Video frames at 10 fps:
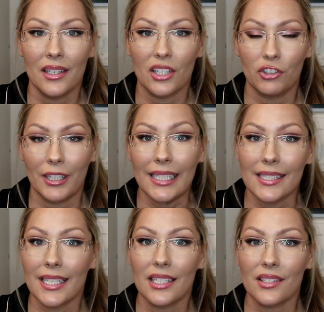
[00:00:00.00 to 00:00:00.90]

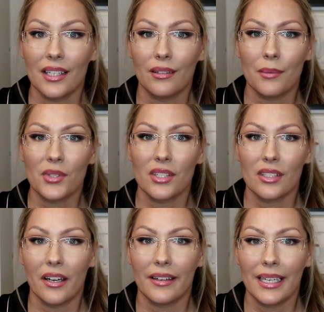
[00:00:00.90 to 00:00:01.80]
crazy so I'm
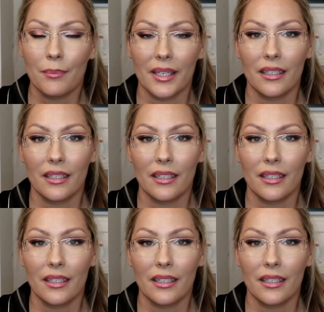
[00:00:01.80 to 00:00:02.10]
sorry but